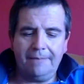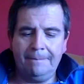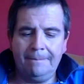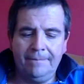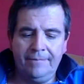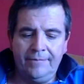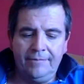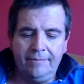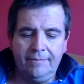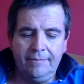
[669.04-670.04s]

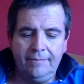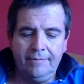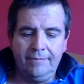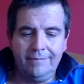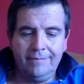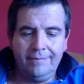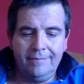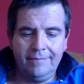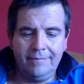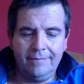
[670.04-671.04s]

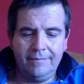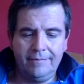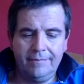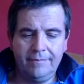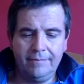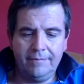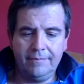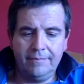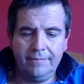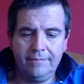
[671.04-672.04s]

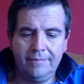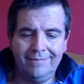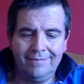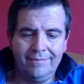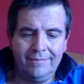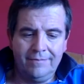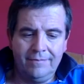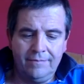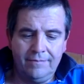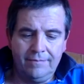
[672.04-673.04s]

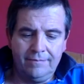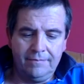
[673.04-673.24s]
[no speech]